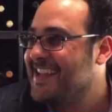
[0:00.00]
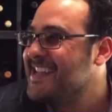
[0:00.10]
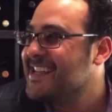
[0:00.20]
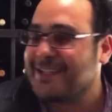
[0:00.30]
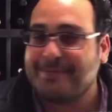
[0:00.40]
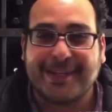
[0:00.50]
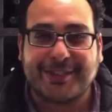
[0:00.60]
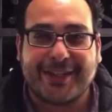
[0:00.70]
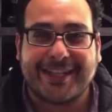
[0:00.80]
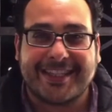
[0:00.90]
to make sure
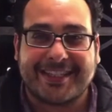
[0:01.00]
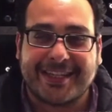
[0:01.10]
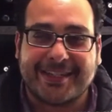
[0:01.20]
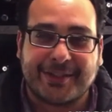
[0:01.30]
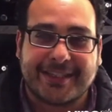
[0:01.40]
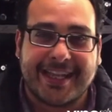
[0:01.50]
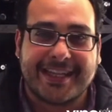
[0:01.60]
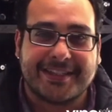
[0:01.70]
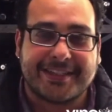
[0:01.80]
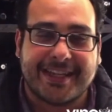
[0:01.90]
that the signal
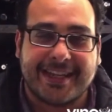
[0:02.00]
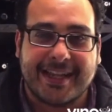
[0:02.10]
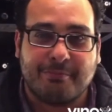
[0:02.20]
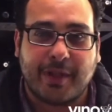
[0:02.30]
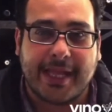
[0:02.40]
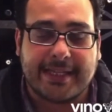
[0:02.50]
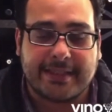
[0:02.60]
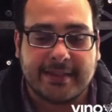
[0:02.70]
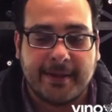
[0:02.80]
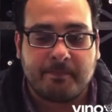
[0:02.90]
stays uh, in place.
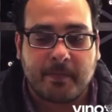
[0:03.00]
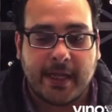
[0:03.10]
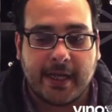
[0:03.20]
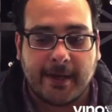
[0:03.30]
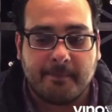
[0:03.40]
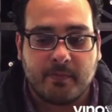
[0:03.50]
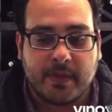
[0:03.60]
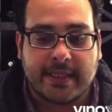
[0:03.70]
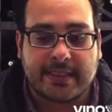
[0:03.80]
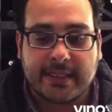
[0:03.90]
Um,
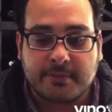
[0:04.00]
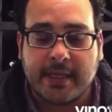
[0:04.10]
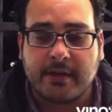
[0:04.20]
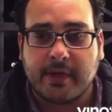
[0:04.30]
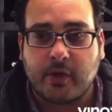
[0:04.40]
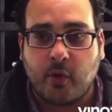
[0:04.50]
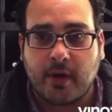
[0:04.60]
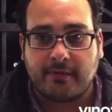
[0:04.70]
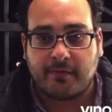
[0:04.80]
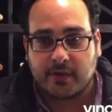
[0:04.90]
this is being recorded
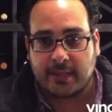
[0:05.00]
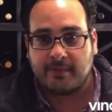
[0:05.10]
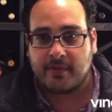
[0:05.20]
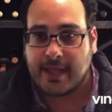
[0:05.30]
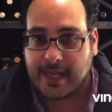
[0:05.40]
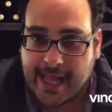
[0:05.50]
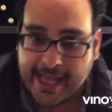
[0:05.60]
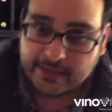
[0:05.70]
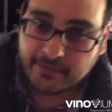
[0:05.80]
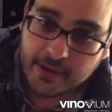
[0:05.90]
for some of you that
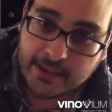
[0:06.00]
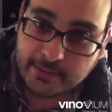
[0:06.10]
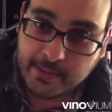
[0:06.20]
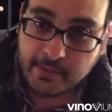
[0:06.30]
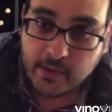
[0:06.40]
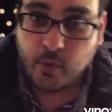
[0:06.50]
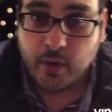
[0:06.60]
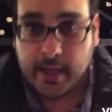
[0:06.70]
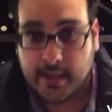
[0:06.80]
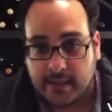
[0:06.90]
asked for this to be
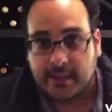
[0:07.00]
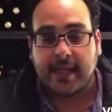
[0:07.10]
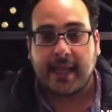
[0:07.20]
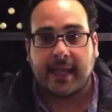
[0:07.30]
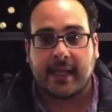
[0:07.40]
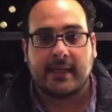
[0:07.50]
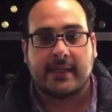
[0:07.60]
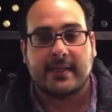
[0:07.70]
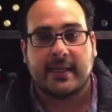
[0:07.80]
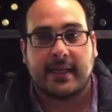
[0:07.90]
recorded,
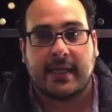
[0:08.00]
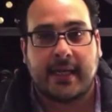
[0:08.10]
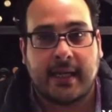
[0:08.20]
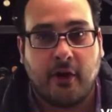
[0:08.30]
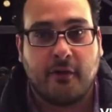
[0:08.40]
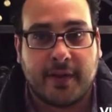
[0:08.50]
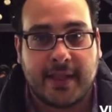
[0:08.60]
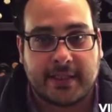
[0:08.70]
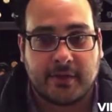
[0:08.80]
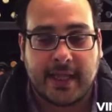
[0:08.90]
and uh, hopefully
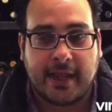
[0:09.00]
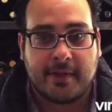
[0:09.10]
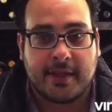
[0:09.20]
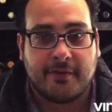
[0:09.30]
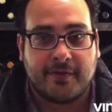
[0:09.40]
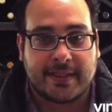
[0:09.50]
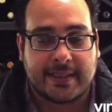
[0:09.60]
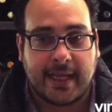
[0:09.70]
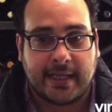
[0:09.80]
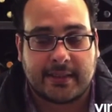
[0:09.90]
that's okay with you. If it's
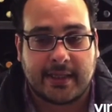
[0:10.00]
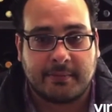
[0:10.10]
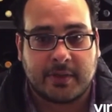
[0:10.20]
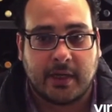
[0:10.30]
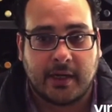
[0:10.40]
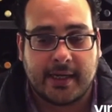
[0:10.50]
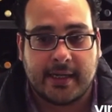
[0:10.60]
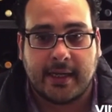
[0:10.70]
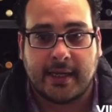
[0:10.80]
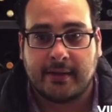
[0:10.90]
not, I'm sorry.
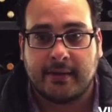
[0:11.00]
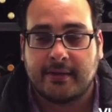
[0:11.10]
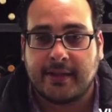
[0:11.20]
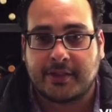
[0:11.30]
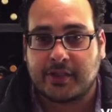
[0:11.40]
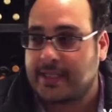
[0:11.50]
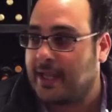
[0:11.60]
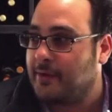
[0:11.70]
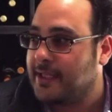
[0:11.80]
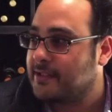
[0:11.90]
Uh, that's just how
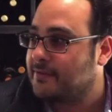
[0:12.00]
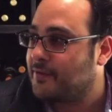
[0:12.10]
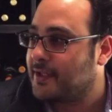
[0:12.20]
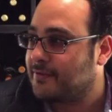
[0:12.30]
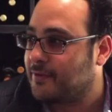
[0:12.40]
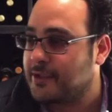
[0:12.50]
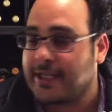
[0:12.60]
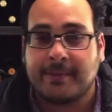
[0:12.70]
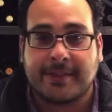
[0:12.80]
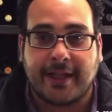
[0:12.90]
it is for this first time
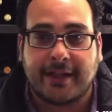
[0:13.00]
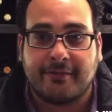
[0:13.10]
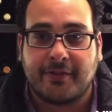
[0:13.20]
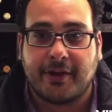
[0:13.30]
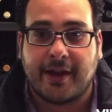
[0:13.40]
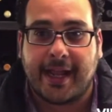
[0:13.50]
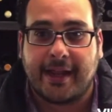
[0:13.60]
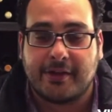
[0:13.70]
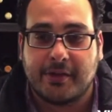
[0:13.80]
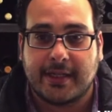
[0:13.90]
until I can figure out how
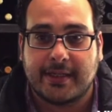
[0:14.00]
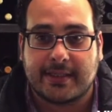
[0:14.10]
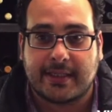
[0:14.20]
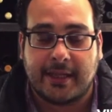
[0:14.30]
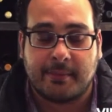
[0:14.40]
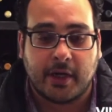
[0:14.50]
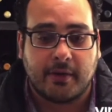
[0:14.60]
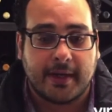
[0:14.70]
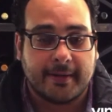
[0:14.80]
to get a disclaimer going.